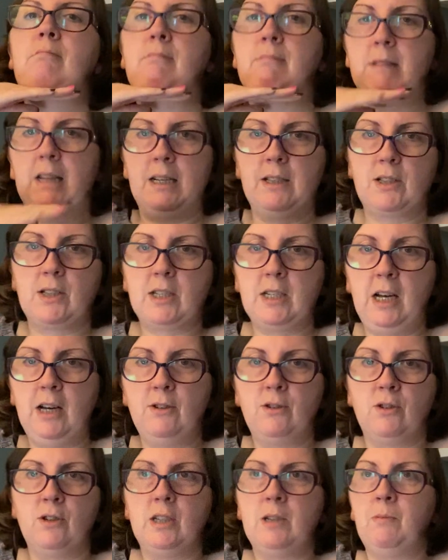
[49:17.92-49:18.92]
that
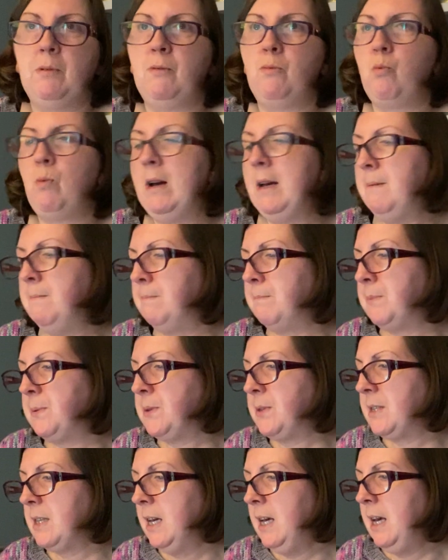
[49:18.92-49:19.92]
snowed under with
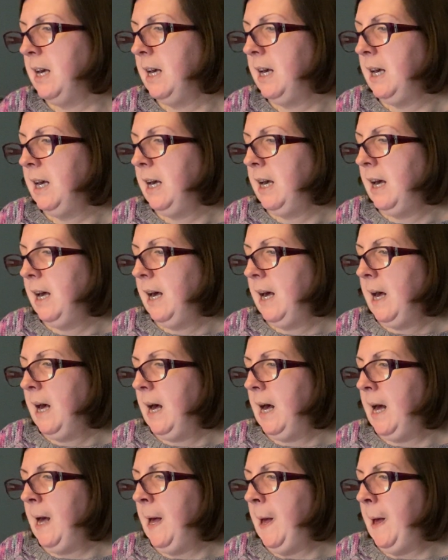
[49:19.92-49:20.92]
whips.
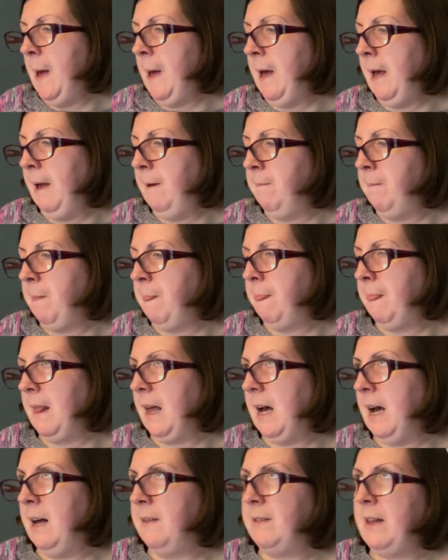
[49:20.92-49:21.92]
And
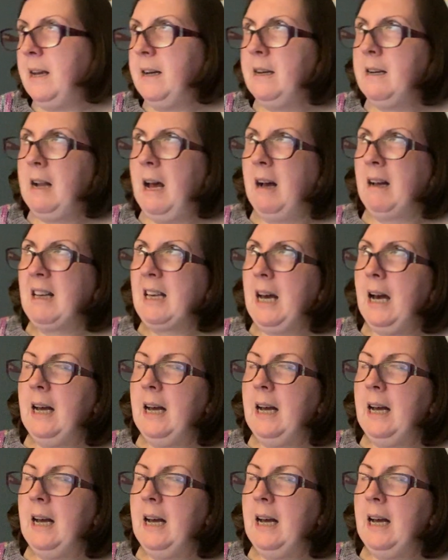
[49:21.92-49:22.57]
then I'm